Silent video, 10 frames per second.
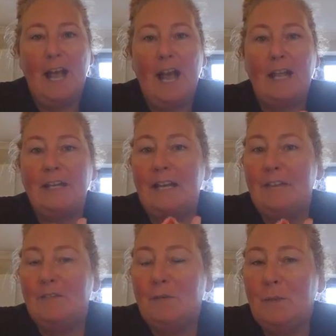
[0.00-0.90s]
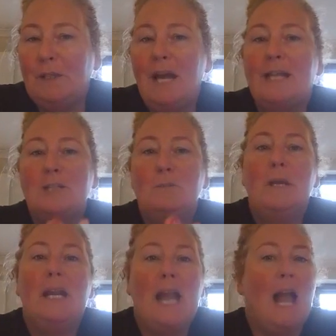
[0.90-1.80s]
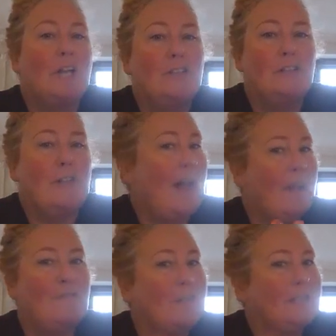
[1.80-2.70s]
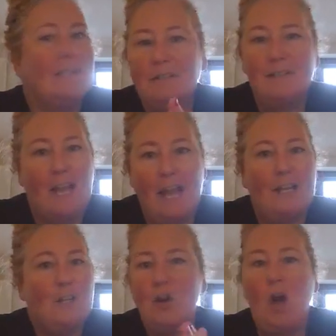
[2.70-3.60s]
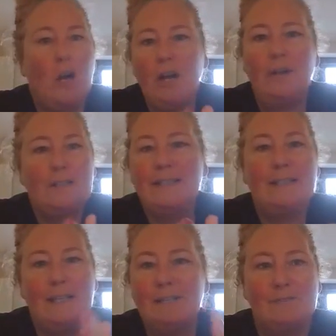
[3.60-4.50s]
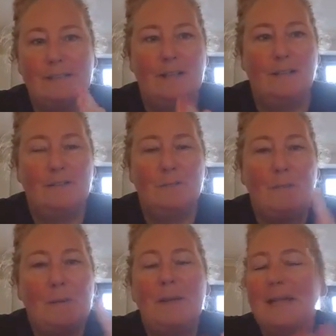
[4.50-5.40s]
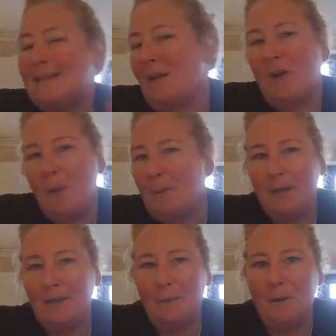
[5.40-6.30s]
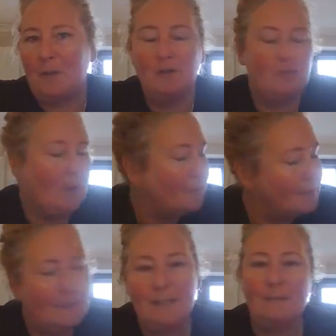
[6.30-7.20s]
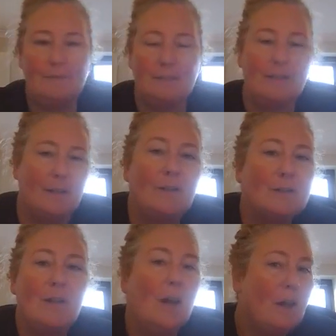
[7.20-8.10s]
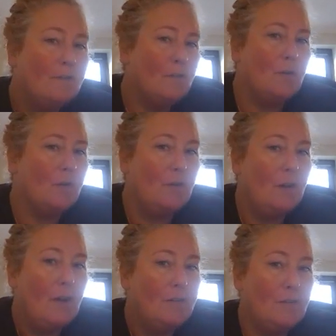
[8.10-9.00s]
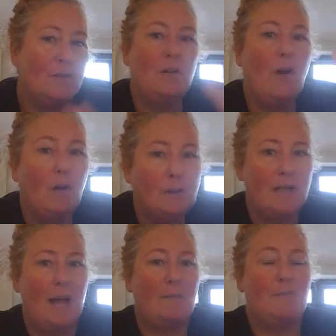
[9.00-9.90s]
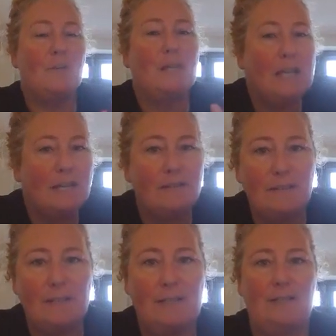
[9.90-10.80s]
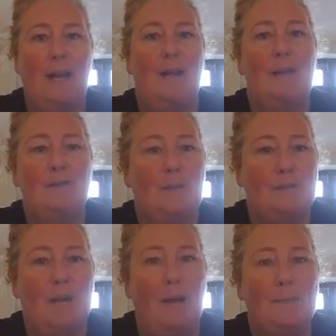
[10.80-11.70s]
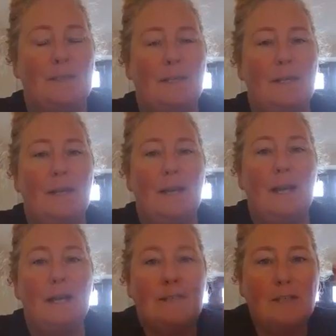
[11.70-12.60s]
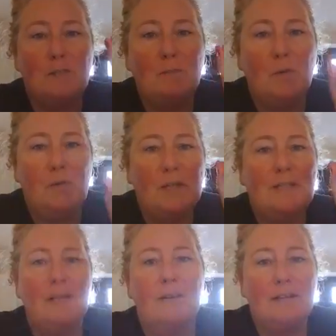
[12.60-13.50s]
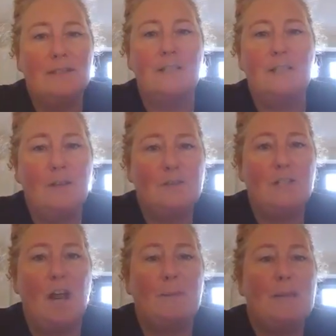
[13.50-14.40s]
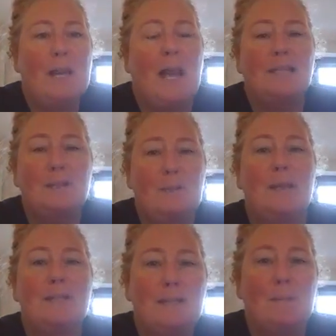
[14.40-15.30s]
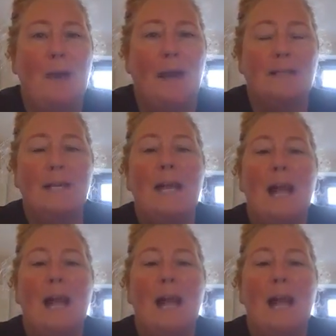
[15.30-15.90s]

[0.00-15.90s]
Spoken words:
And even with that speedy action every single day, you're not going to see the results. Remember, that's how compounding works. You don't see the results for a long time, for years at times, sometimes. It's the small things done consistently over time that has the biggest impact.